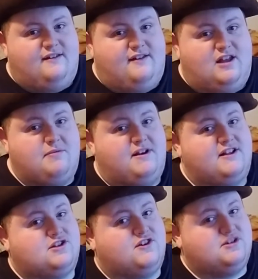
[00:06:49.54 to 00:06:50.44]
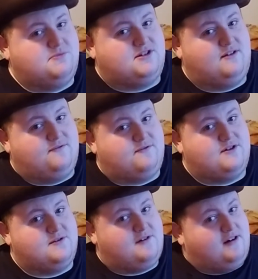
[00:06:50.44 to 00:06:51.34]
it'll be a nice Christmas gift for
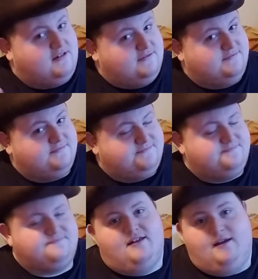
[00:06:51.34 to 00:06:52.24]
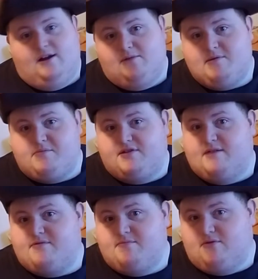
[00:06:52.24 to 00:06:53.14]
you all. Remember,
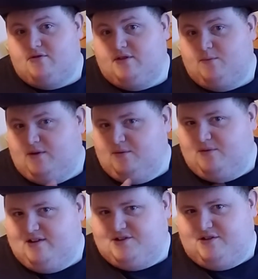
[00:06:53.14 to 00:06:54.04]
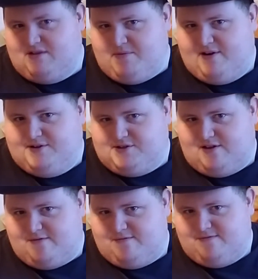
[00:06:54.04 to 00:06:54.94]
there'll be more than one way to live the pirate's
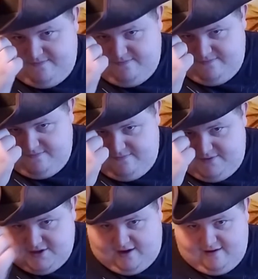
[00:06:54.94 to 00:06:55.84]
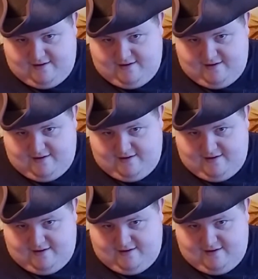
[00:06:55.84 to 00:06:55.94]
life. Ta.